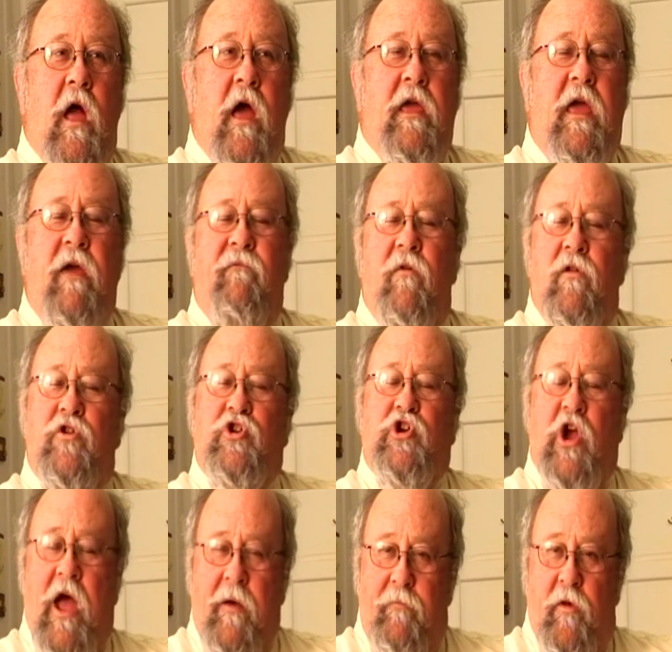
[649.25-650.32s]
gave a
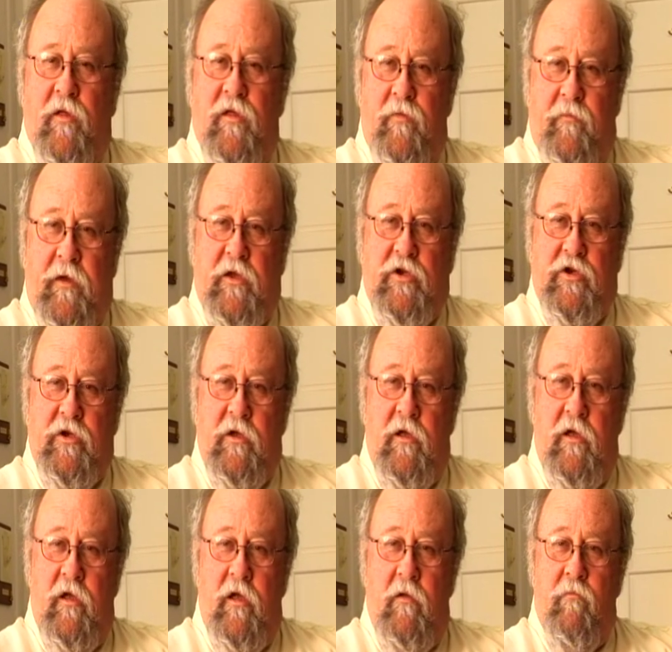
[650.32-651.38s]
chapel speech
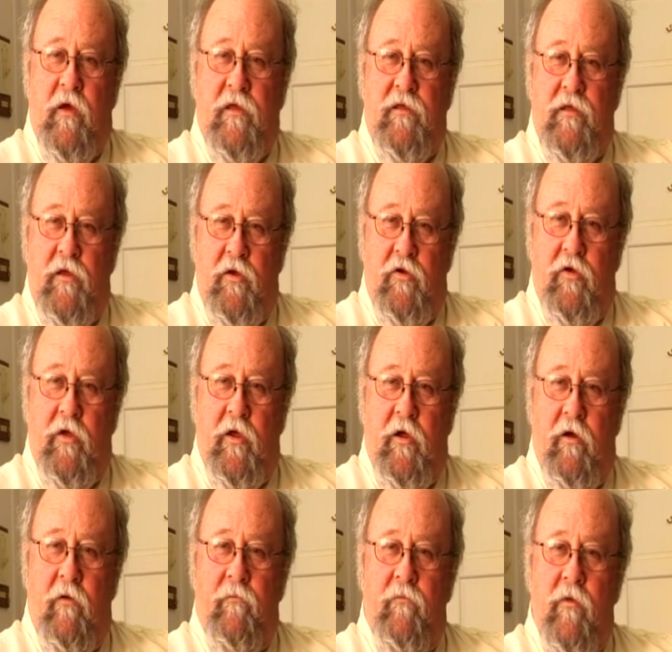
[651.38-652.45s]
in my senior
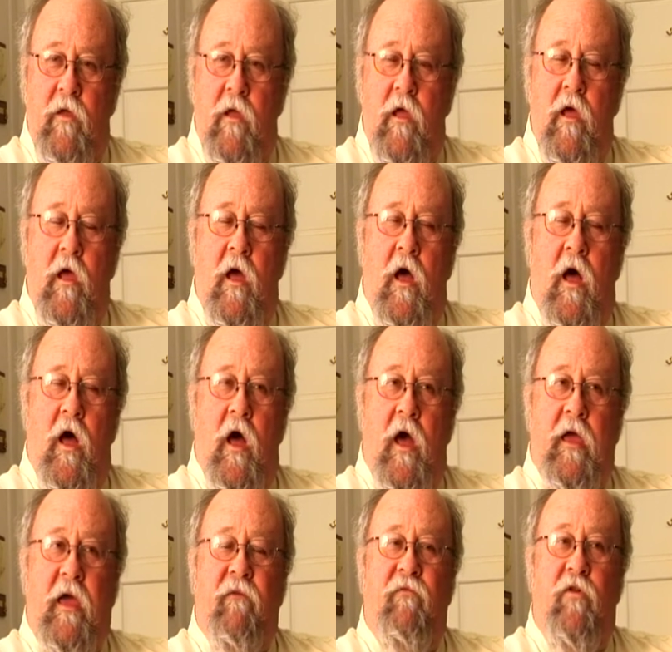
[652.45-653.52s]
year.
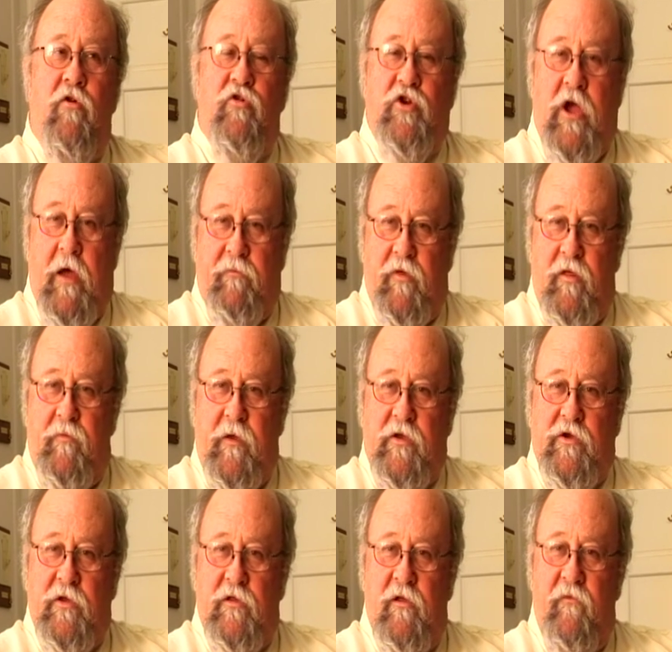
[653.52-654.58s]
I gave 2 chapel
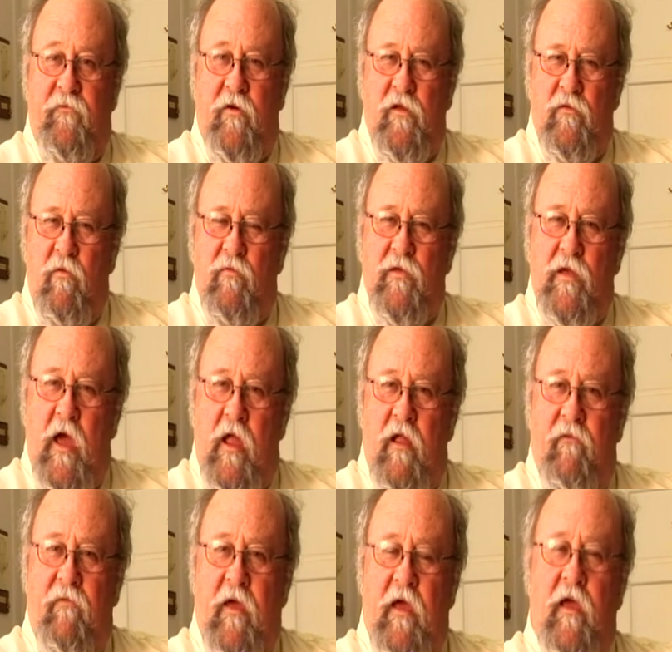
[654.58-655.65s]
speeches, and the first one was kind
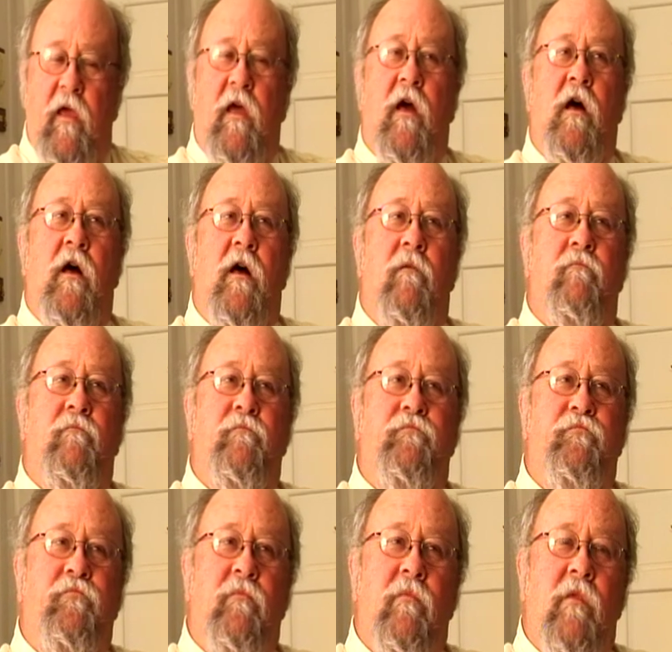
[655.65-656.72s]
of a
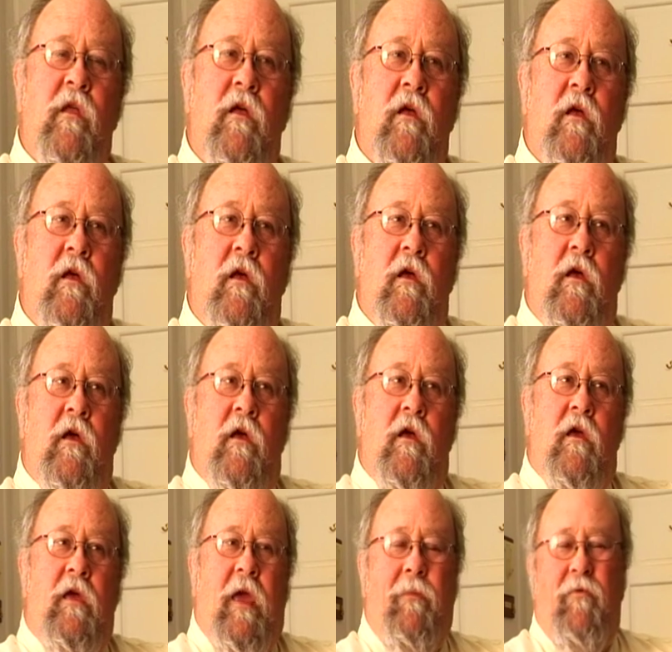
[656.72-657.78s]

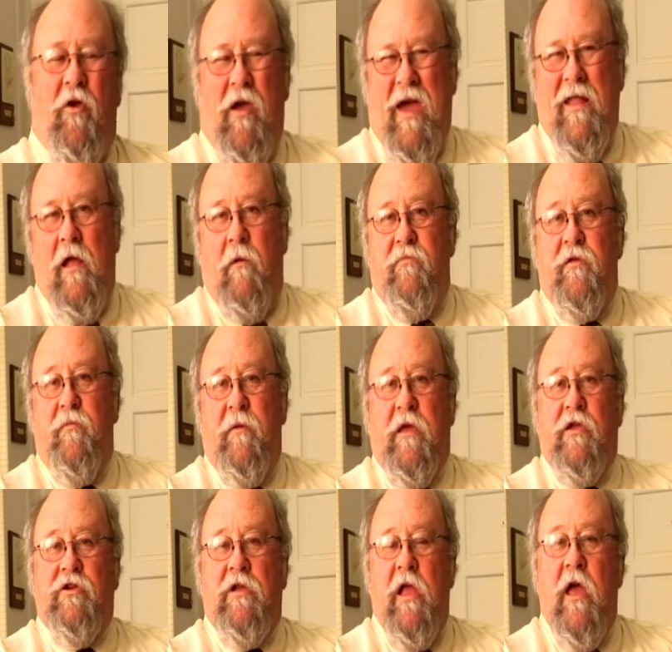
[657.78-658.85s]
keep your head up
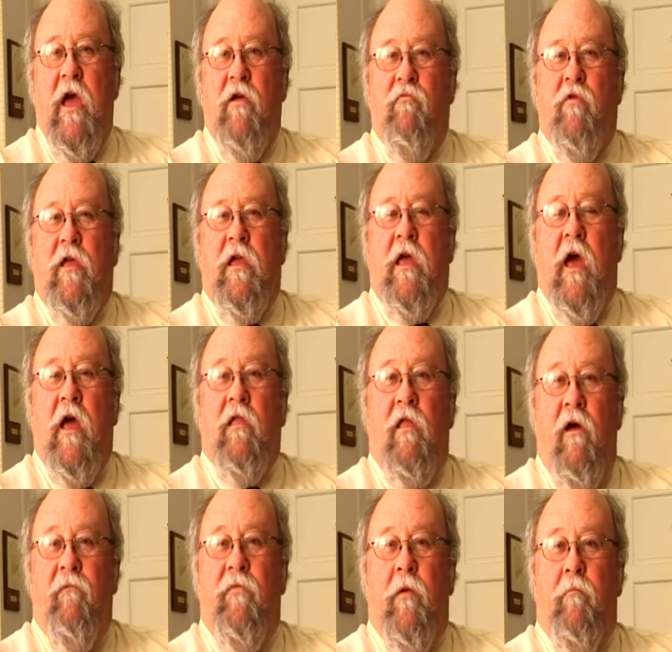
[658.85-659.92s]
speech. And I
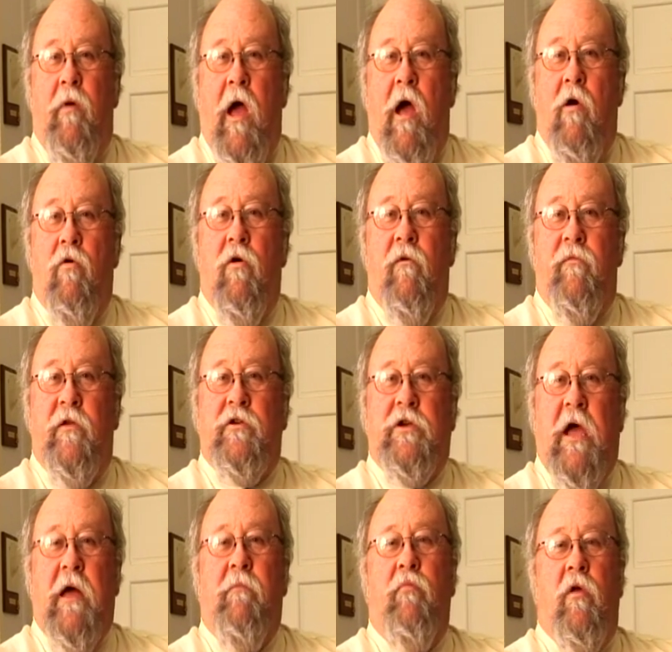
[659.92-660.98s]
loved the power of the
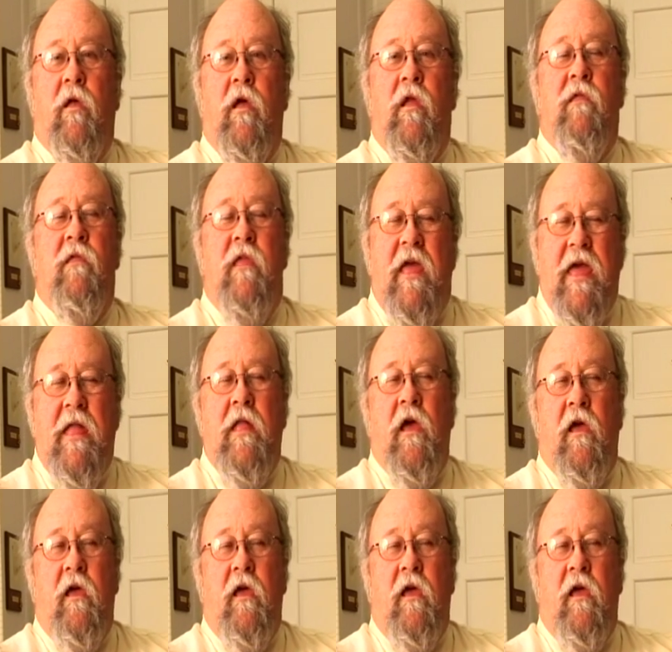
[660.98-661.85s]
chapel. And then I